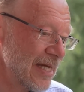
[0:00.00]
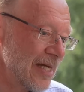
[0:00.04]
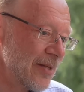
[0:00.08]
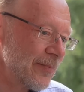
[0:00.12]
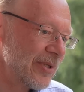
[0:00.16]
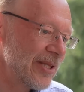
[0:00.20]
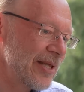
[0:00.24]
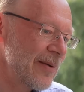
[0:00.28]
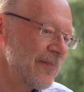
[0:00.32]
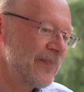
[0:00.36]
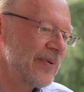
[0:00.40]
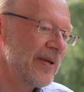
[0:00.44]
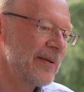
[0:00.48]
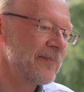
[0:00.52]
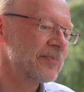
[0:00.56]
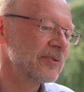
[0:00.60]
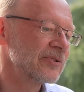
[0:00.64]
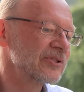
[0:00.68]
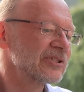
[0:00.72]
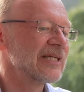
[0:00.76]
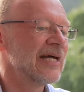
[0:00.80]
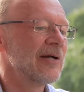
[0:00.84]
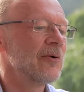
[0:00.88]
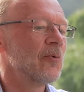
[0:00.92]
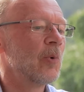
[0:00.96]
But then people
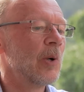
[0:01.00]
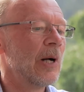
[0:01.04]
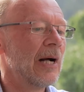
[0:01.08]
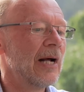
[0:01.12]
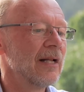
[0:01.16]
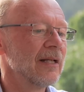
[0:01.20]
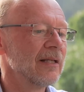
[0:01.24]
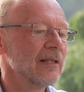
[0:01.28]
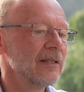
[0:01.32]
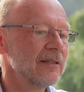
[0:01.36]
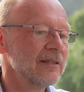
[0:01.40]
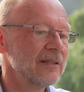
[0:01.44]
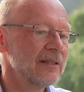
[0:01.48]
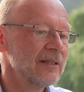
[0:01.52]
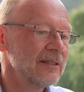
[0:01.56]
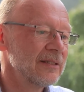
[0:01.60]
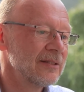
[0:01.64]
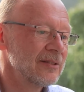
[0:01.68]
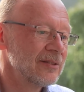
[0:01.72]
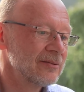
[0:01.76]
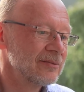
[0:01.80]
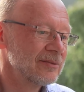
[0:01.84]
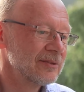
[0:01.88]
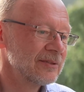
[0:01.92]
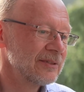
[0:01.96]
say, well,
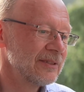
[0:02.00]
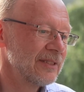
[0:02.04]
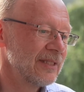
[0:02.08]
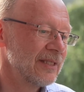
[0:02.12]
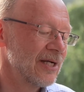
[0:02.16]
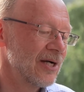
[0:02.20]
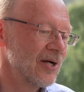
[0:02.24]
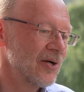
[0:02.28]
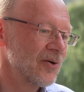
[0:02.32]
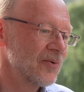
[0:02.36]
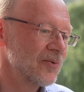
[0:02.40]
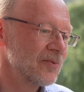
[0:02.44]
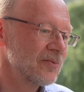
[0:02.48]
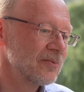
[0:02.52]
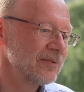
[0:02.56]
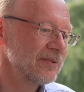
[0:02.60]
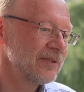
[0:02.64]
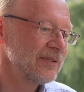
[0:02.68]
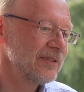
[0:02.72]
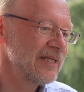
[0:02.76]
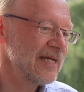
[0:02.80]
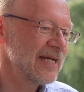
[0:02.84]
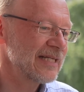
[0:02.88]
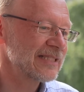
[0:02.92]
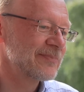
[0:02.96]
you know,
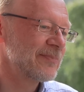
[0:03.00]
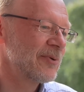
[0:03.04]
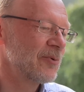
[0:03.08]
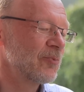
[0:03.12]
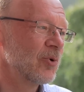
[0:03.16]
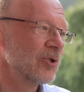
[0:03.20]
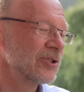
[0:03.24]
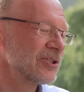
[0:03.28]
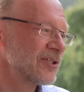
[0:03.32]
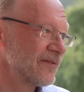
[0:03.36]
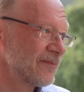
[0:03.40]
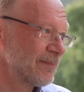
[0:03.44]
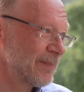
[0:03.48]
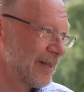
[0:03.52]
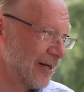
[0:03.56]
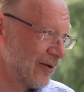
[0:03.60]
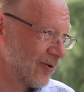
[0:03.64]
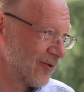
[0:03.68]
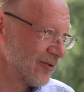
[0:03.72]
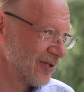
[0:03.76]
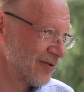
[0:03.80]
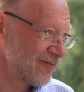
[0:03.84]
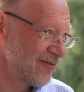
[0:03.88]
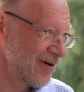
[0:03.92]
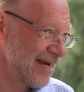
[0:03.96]
yes, but what about
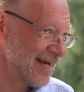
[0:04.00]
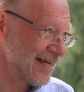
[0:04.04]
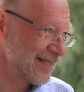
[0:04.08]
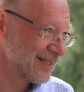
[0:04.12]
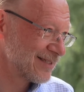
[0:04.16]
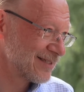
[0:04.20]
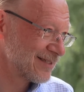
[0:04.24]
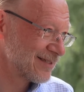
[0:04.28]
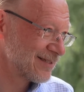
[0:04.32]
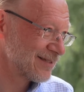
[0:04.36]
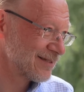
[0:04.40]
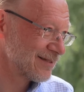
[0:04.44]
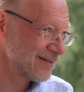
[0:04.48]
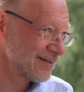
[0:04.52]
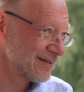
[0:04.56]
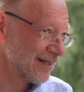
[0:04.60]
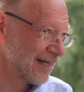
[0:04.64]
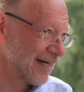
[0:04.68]
all the rest?